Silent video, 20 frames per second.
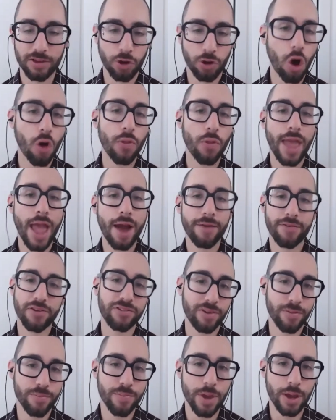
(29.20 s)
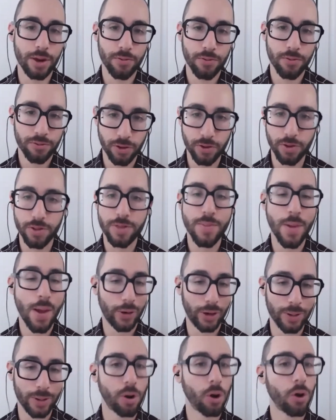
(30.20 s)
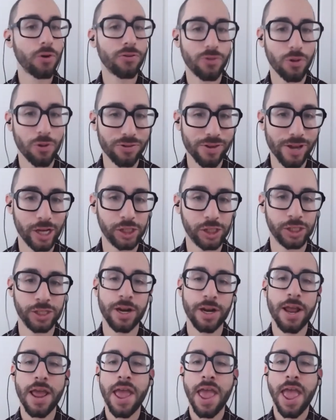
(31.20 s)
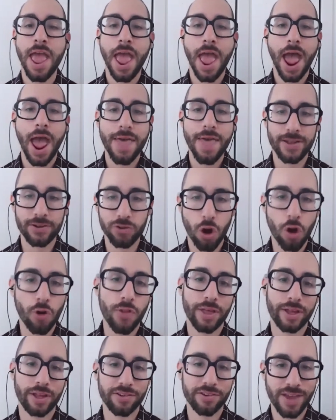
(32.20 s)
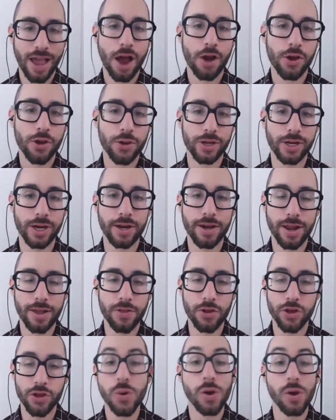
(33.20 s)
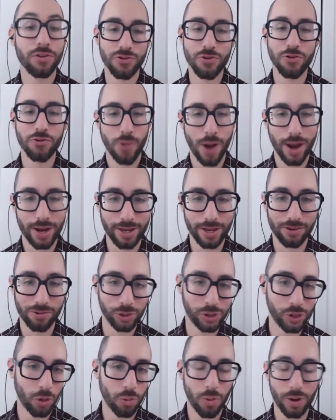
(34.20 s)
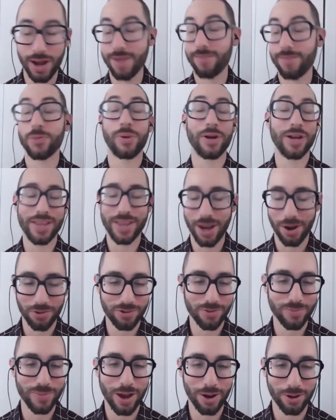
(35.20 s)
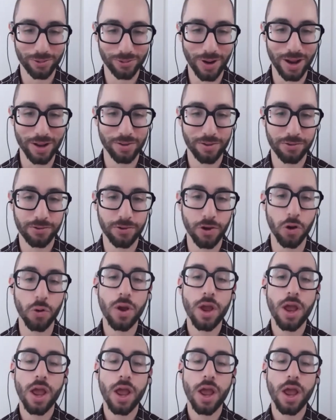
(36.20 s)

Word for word: all they have to submit to the American Bar Association. And that's all that gets calculated in the U S news rankings, which are what everybody cares about, right? So